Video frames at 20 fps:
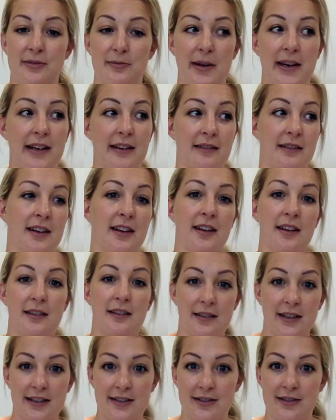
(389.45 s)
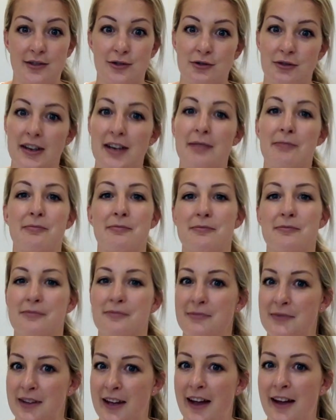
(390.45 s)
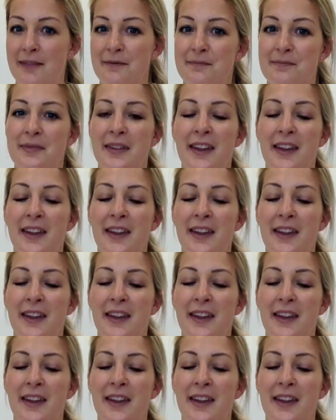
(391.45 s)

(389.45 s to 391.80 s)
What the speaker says: I mean, that's the dream, yeah?